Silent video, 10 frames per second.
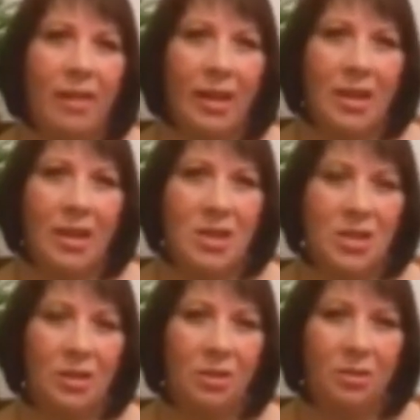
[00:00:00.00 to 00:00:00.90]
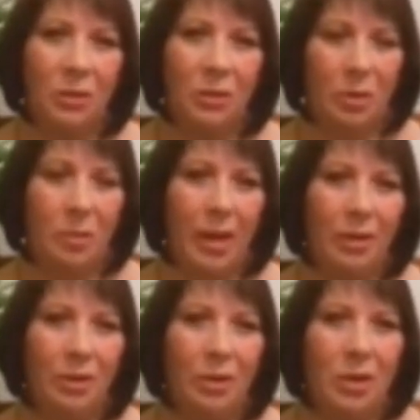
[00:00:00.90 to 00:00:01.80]
It's hard to feel good
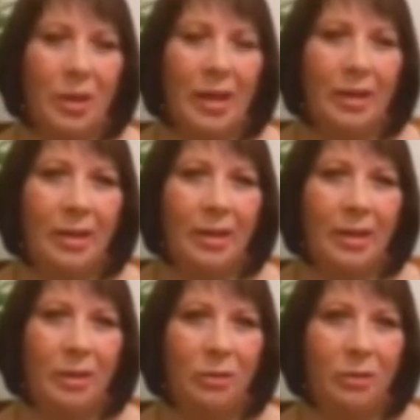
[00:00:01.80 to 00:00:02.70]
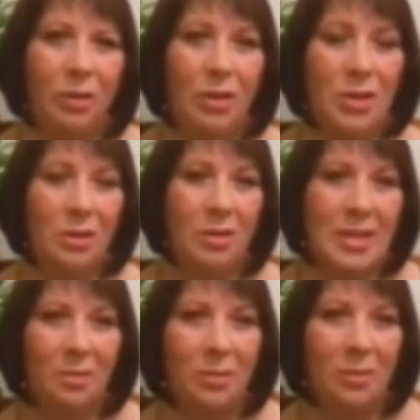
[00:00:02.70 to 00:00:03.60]
about who you are if, if you do
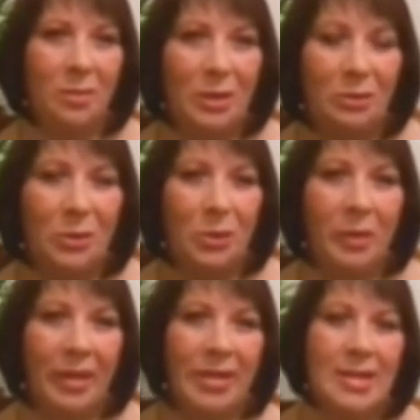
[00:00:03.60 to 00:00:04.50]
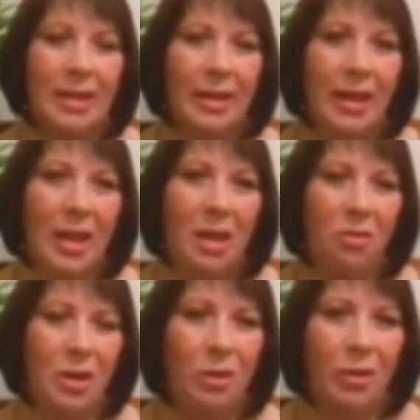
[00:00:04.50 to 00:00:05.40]
stumble and fall, because
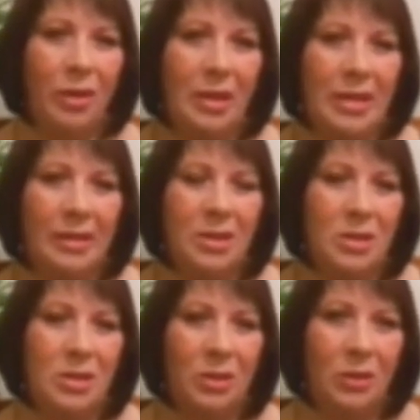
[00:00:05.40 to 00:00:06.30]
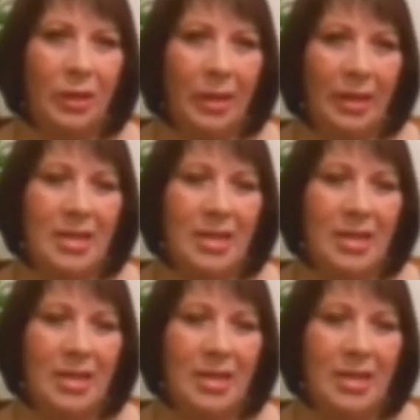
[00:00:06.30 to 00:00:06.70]
every knock you, you do,